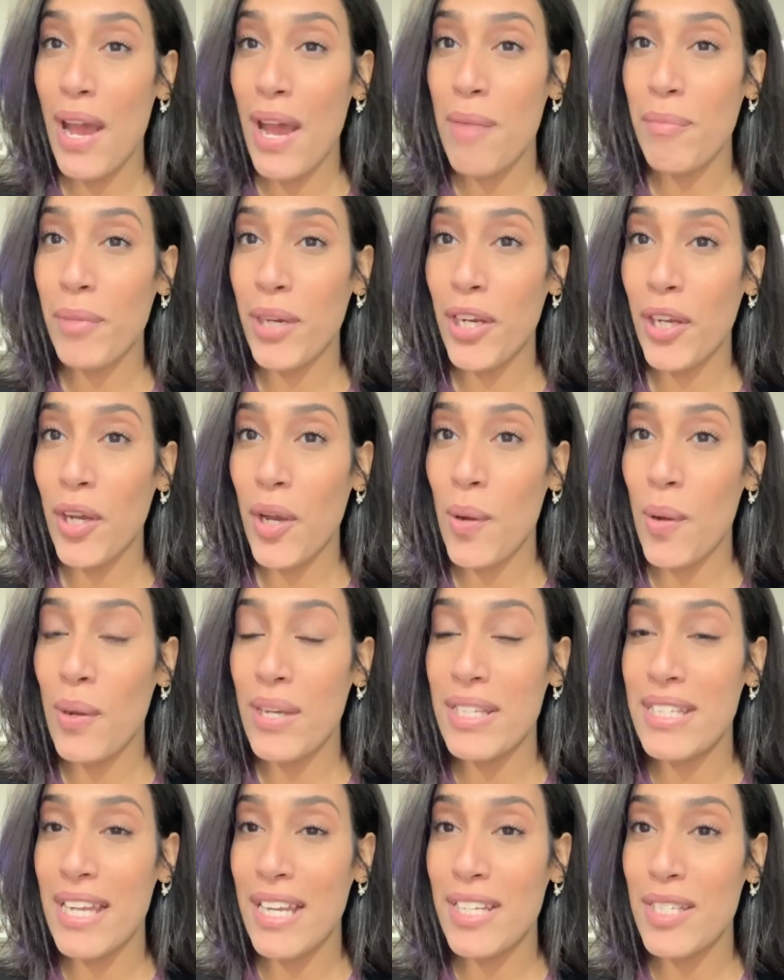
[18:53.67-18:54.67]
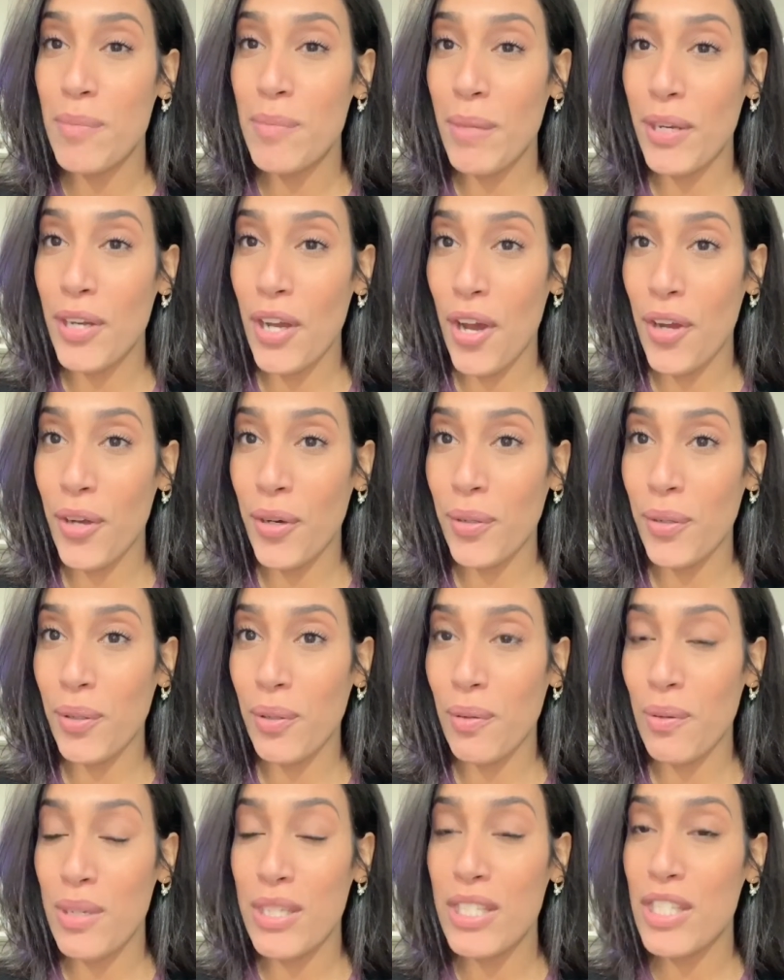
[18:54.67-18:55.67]
Now I'm gonna go tend to my daughter
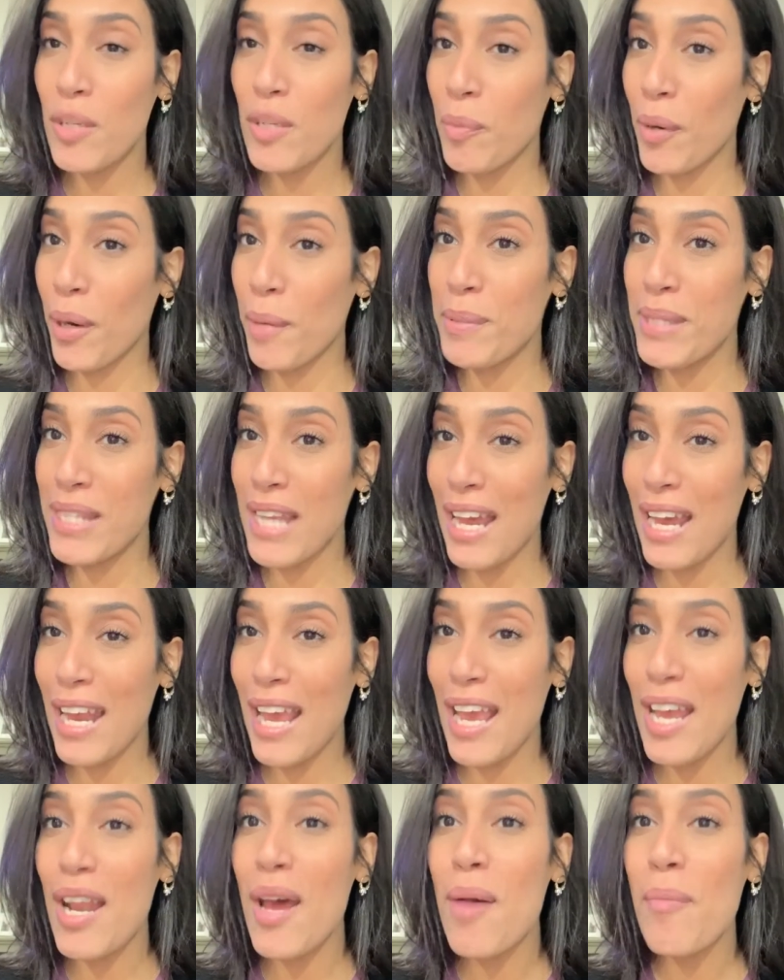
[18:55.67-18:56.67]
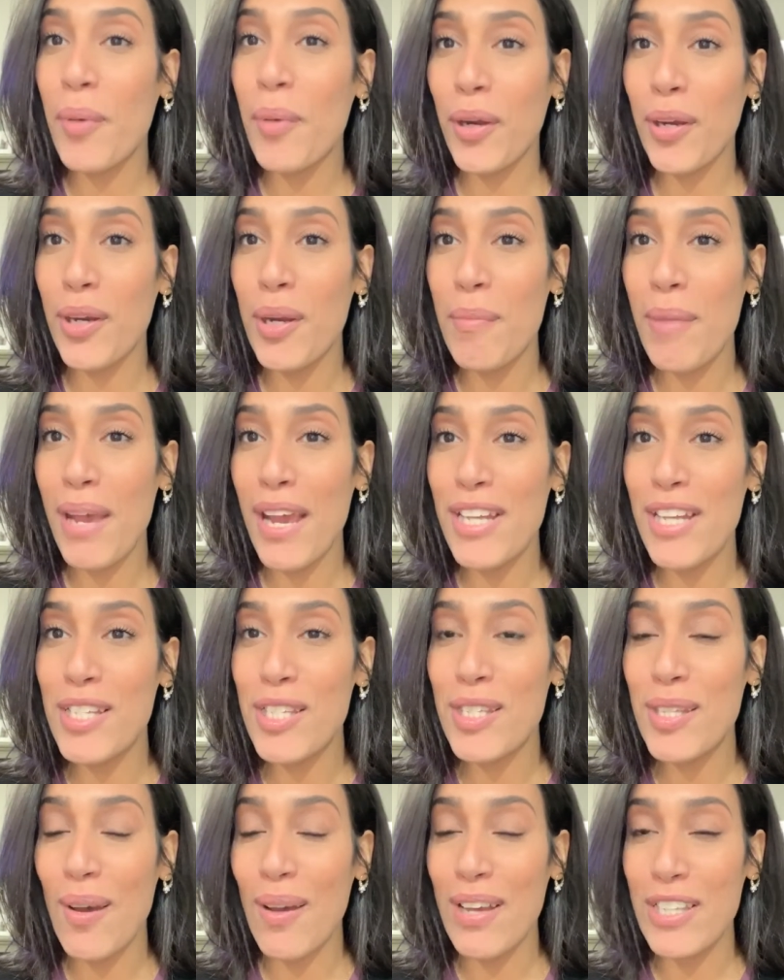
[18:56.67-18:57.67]
who is super upset and put her to bed.
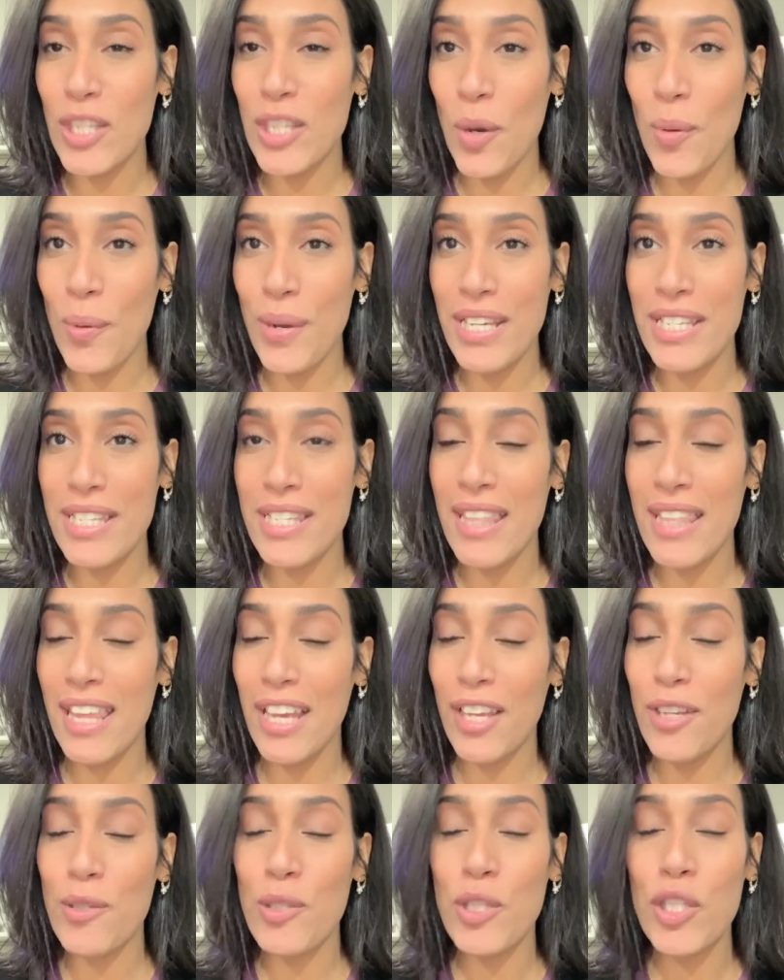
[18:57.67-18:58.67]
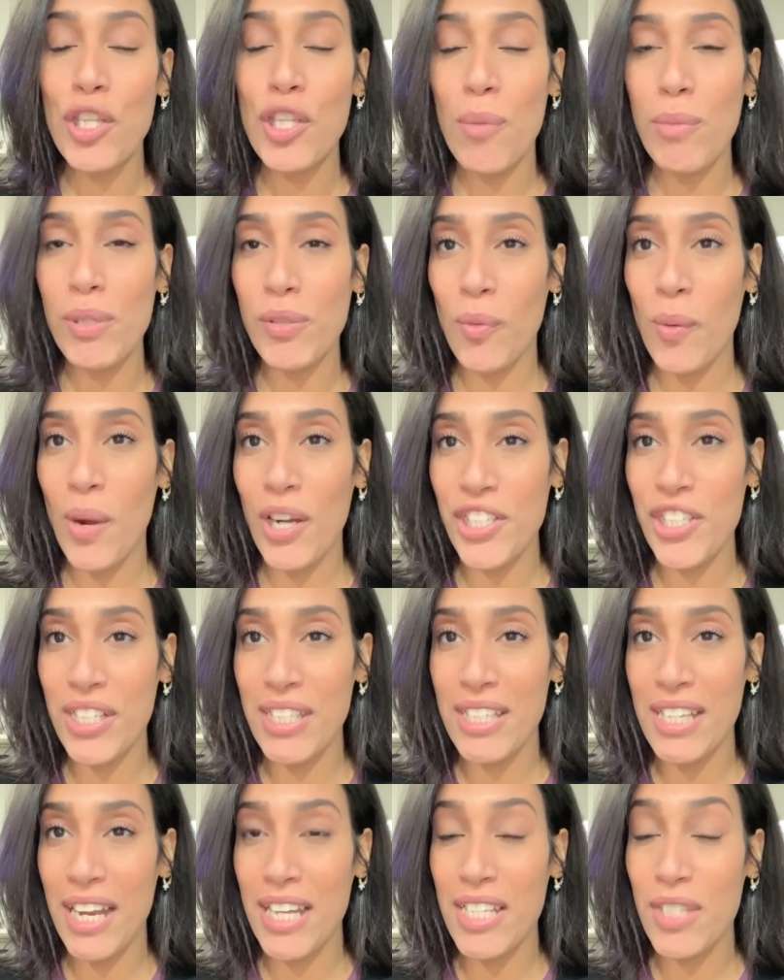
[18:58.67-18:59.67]
So as always, thank you so much for watching
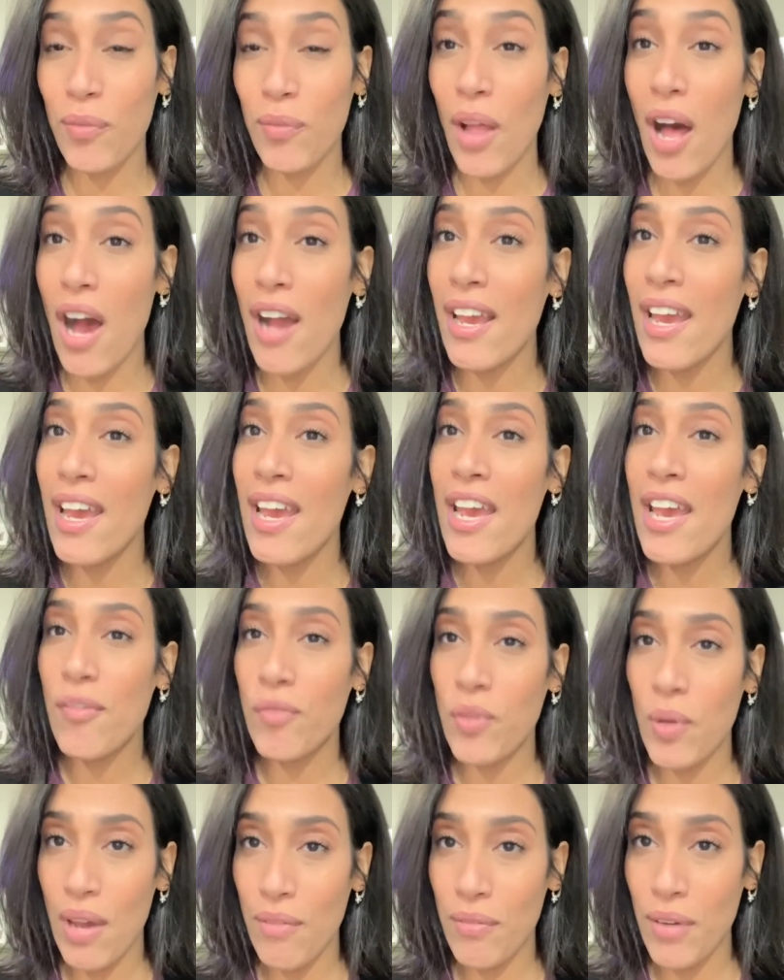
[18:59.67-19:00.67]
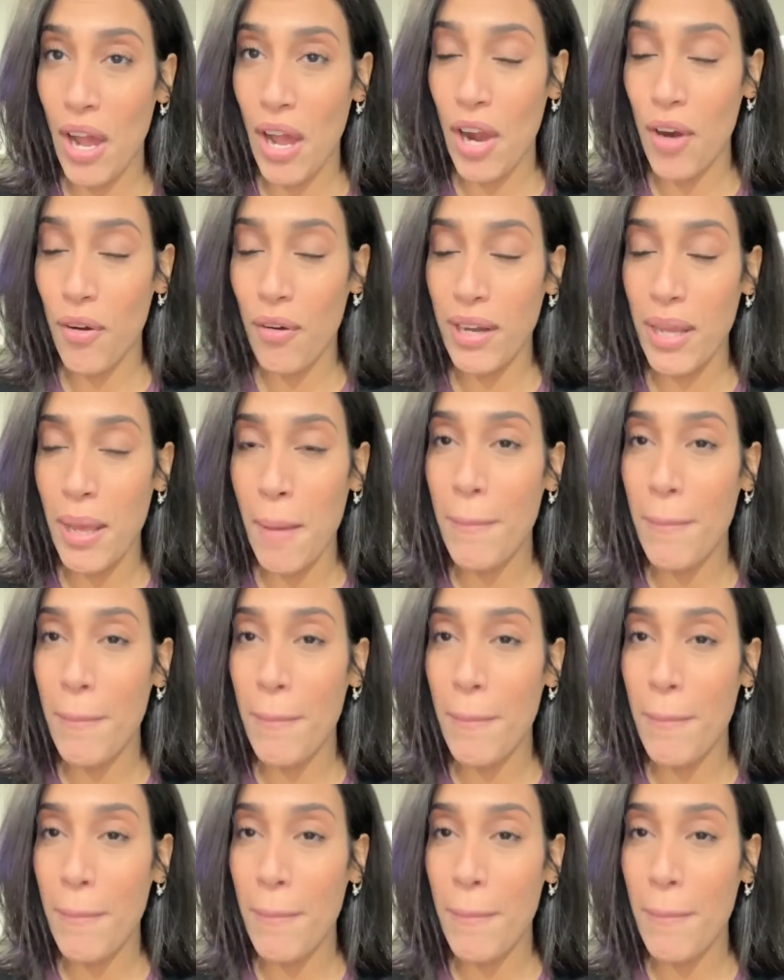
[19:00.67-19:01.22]
today's vlog. If you have not already,